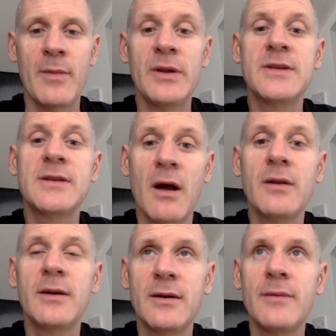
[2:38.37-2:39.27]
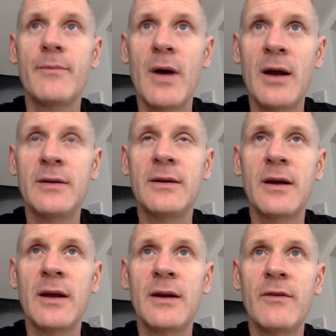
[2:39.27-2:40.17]
build started, and
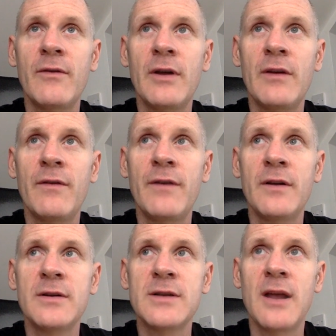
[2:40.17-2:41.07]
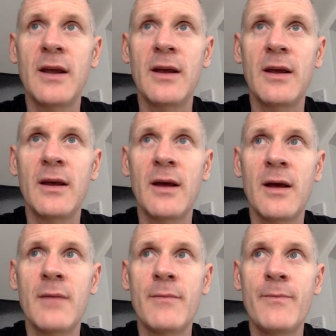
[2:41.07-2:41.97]
it feels like
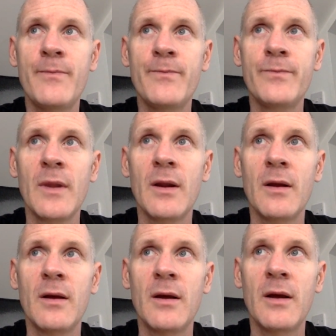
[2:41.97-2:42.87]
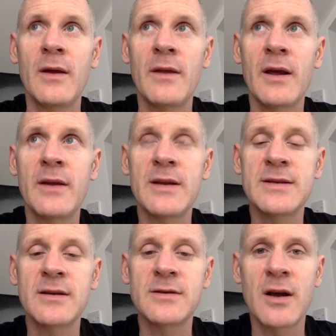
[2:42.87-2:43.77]
that
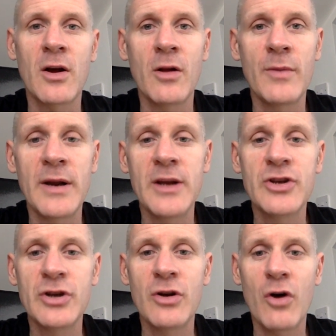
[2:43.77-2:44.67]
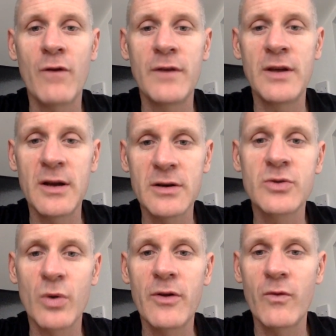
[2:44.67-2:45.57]
it's a culmination of
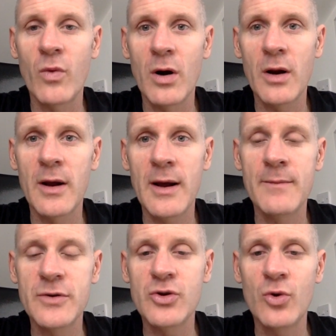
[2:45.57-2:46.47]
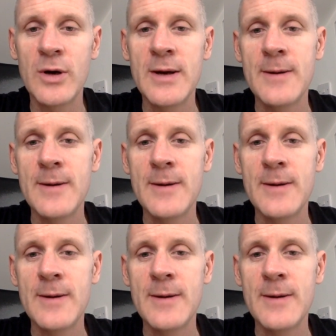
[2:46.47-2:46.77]
years worth of work. So